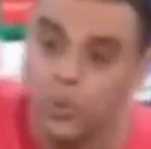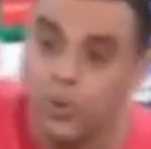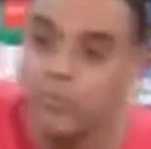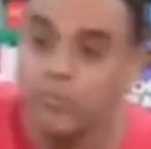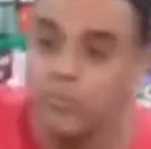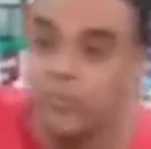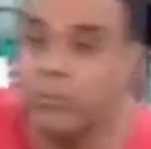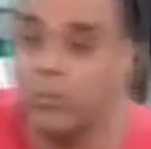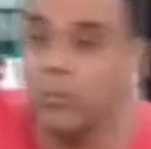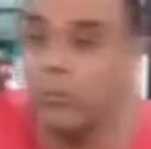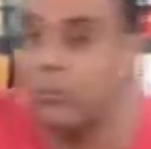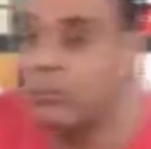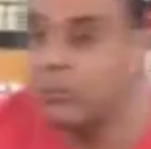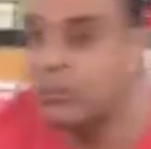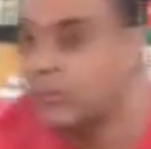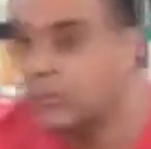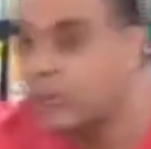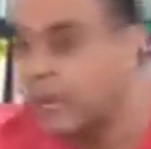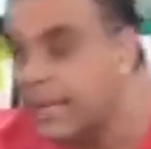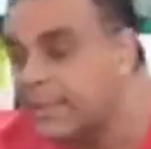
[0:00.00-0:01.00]
to and fro
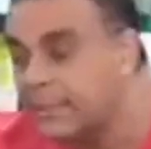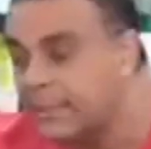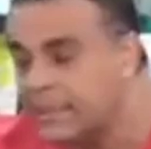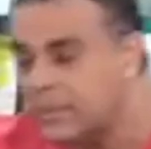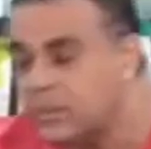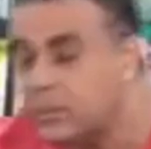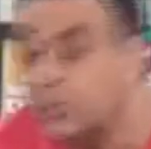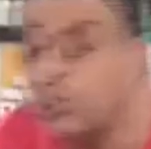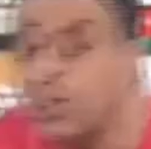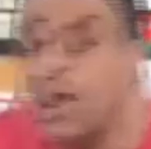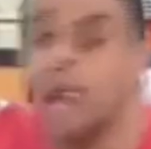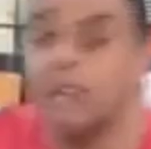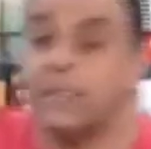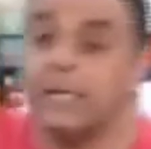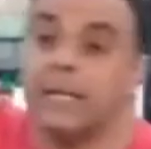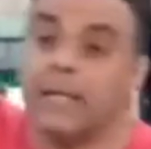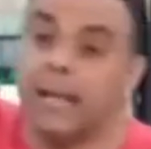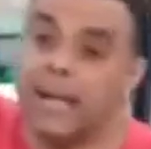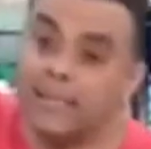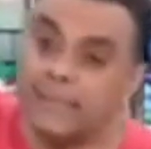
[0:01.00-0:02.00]
like this throughout
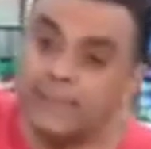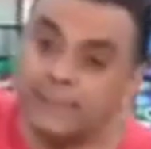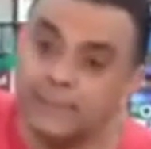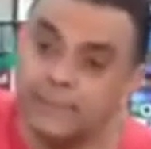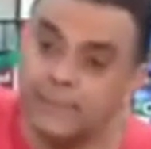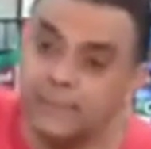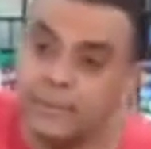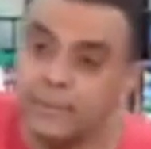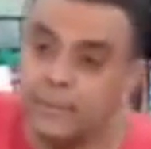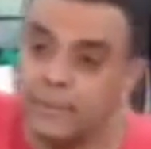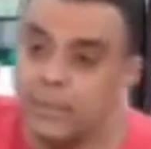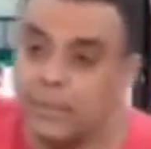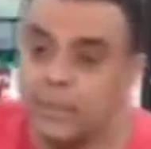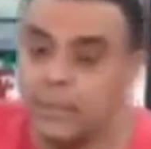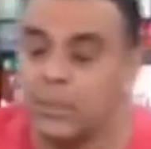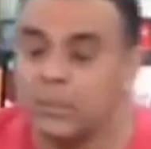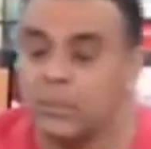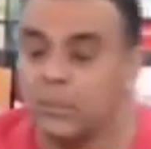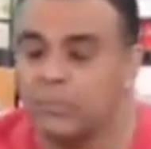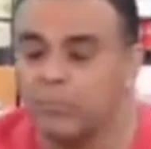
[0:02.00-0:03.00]
the night.
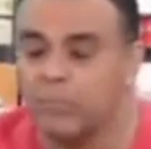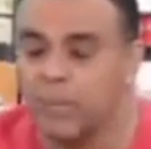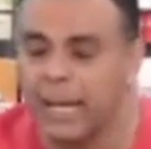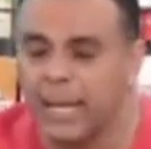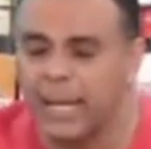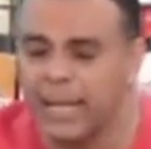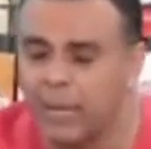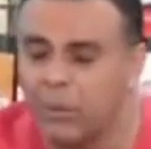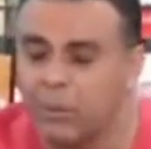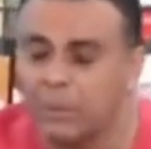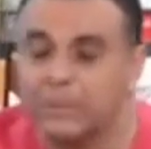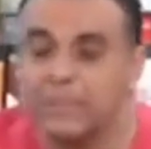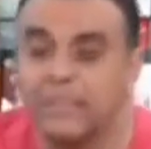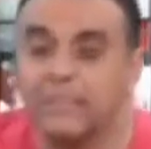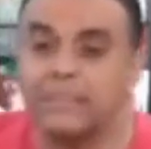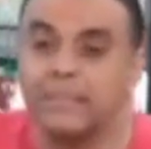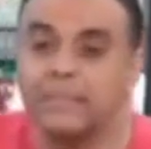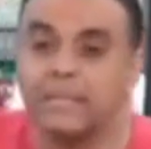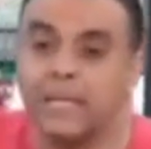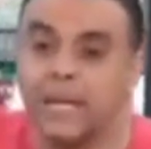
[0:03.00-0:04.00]
And I was
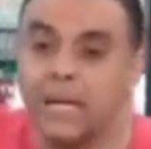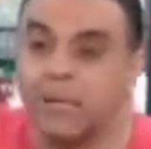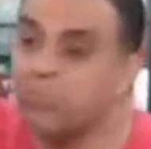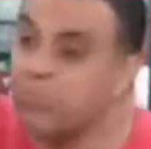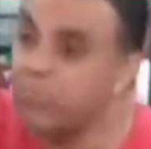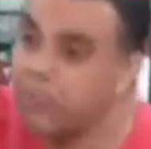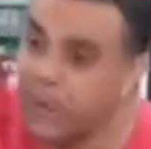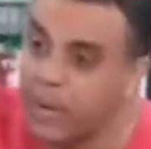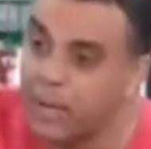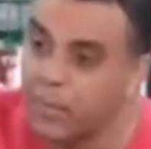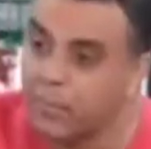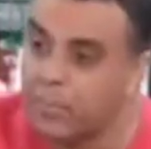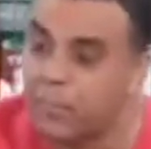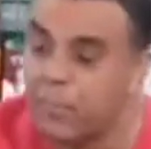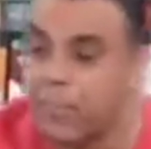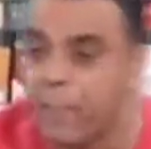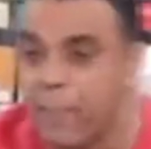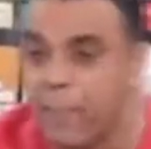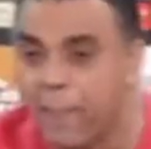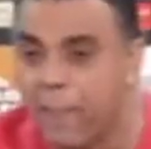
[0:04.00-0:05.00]
listening and praying.
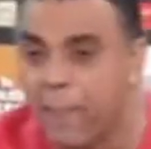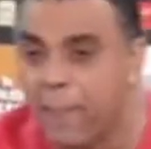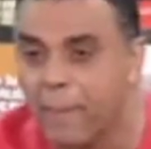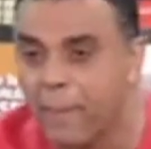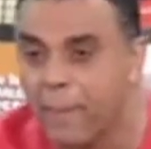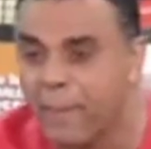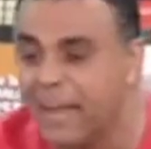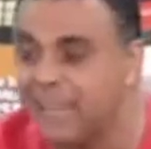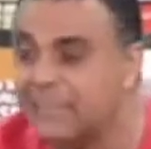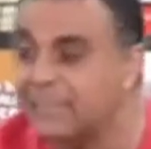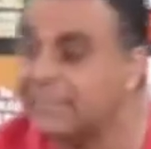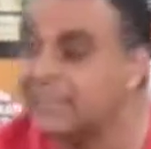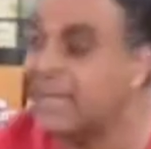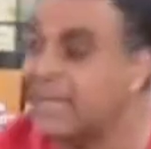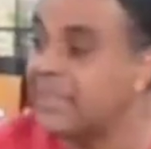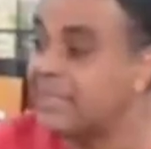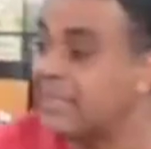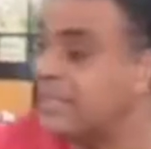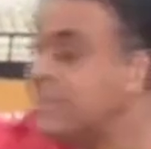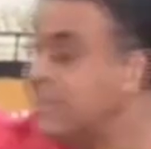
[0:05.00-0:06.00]
And
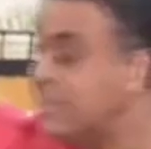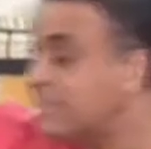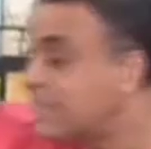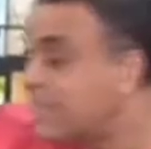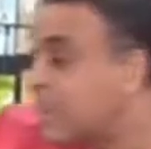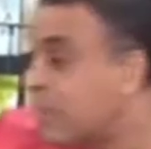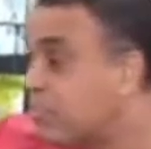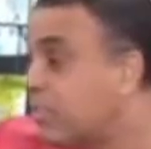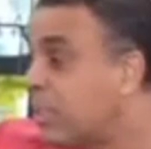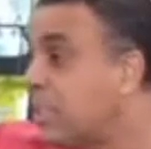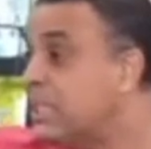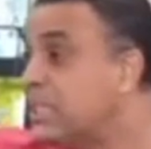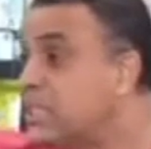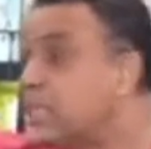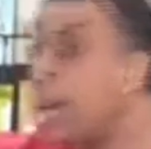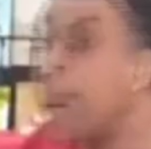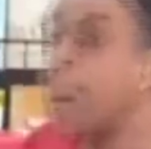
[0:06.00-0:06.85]
suddenly something